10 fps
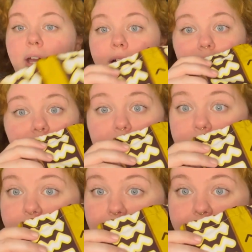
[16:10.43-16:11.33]
A hook will
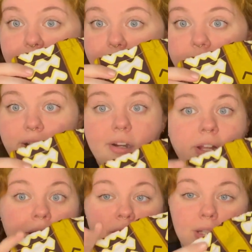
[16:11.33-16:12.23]
fit in there.
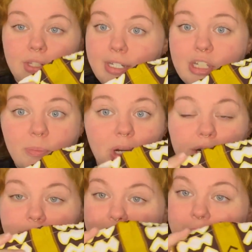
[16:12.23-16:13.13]
Stitch
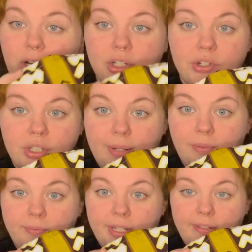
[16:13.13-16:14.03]
markers, I mean, all your stuff
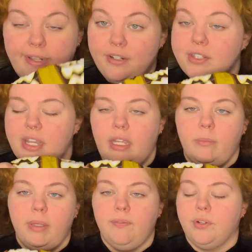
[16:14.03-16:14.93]
will fit in there.
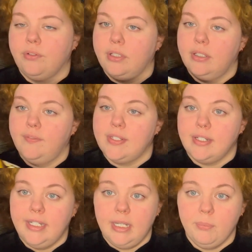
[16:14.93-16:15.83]
Same if it's a
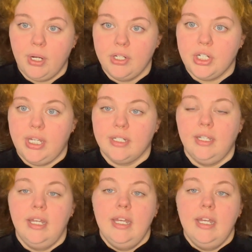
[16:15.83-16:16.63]
knitting project.